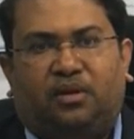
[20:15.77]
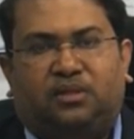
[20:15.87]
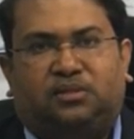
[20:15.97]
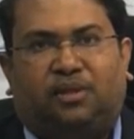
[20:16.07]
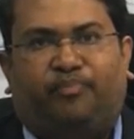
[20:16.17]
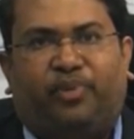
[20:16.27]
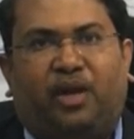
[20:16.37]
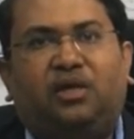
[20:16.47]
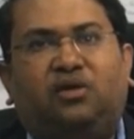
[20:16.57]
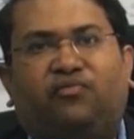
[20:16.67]

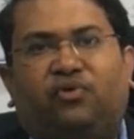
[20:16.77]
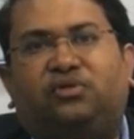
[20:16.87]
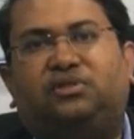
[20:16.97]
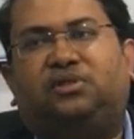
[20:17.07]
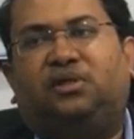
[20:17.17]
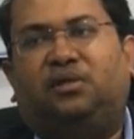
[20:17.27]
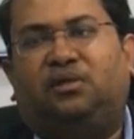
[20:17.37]
Supply of goods